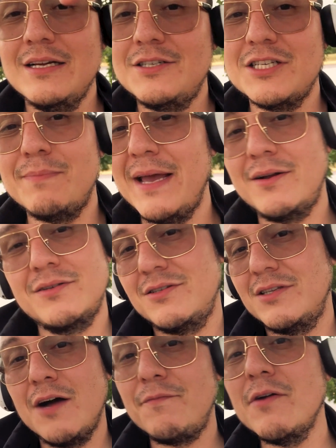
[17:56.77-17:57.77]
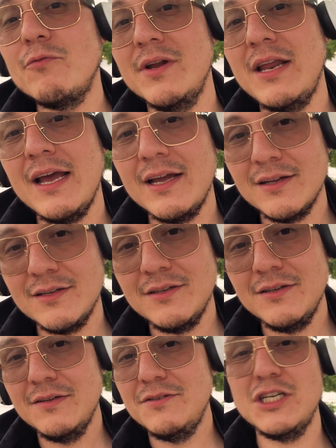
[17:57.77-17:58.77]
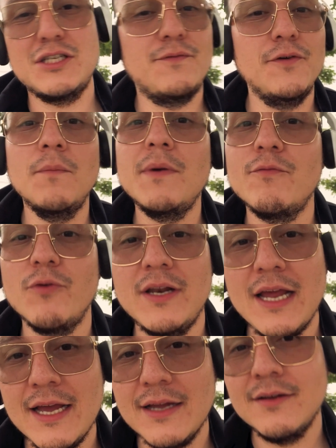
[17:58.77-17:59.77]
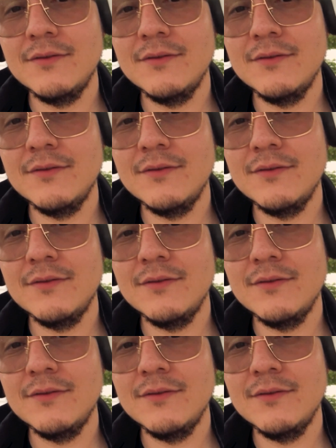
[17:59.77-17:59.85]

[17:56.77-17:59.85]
Just make stuff every day. Just film every day.